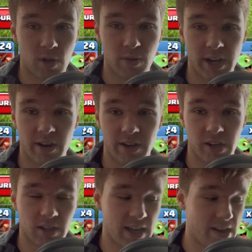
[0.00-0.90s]
breaker in your
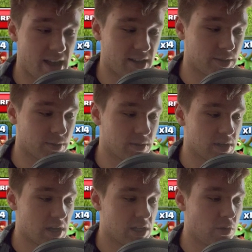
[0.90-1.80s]
clan castle,
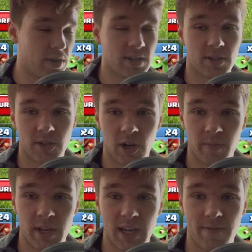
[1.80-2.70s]
you can
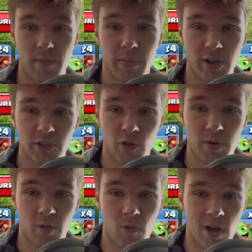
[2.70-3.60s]
determine if it busts
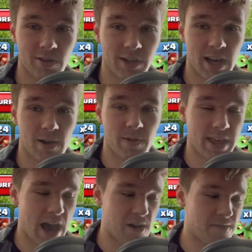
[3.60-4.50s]
open a wall or not with
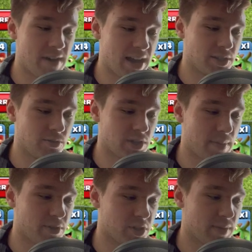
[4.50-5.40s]
how fast you
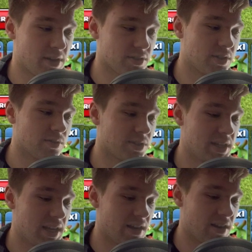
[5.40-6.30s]
drop your spells. So you'll
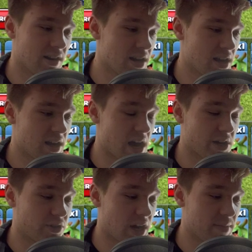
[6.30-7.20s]
see here, I
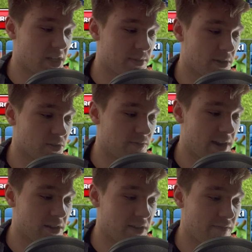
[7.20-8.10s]
drop my spells
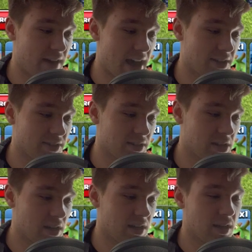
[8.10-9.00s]
fairly fast.
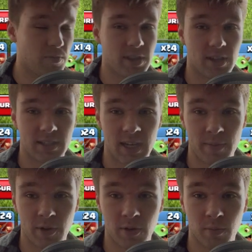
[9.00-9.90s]
With a
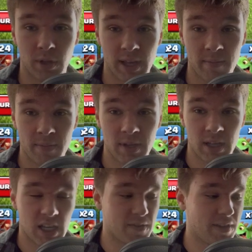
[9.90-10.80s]
typical blimp,
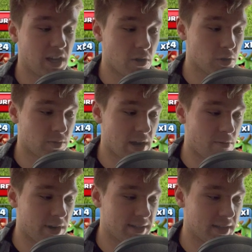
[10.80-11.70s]
if it goes where I
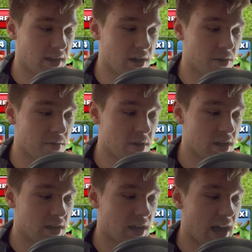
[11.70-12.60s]
want it to go,
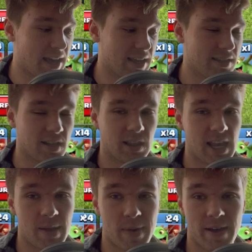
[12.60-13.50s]
I can
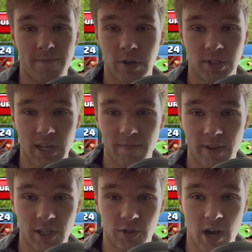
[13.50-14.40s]
delay my first
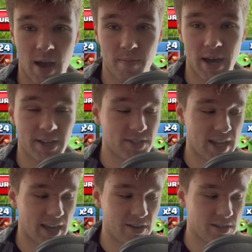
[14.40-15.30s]
invis drop by a
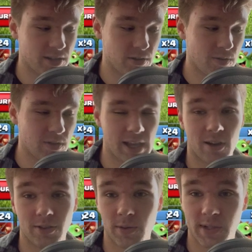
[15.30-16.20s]
second or two, let
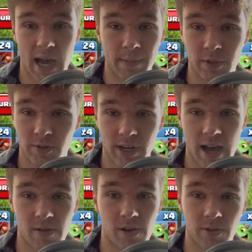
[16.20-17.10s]
all those goblins run
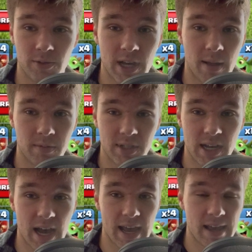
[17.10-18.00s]
out, all those goblins
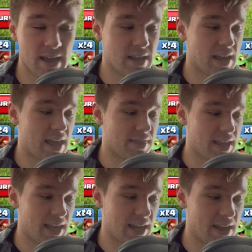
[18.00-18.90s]
die, and
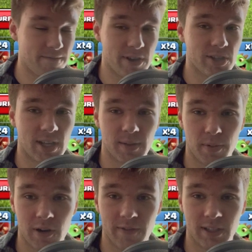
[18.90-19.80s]
then invis at the
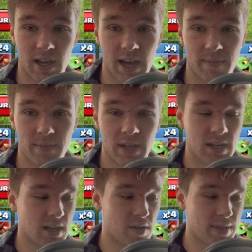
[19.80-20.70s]
perfect time.
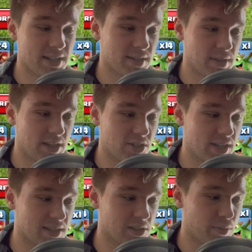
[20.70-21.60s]
That's something that just
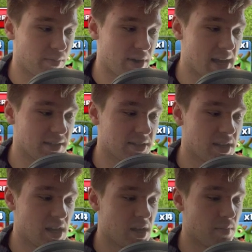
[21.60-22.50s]
takes a little bit of practice,
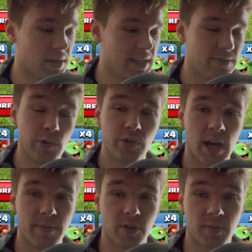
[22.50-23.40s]
but if you
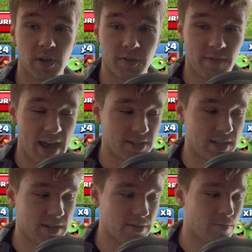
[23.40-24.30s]
drop your spells fast
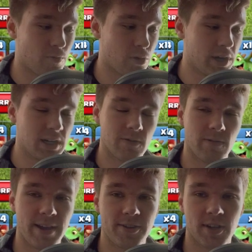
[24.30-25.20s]
here, one
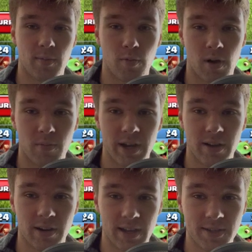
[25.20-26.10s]
raged up wall
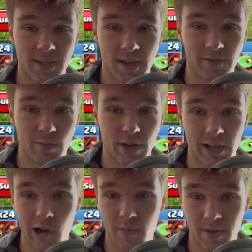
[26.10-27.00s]
breaker is enough to
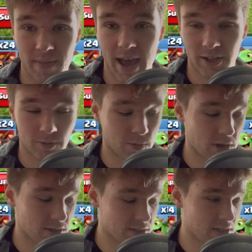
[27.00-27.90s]
break open maxed
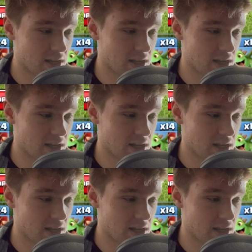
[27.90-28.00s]
walls.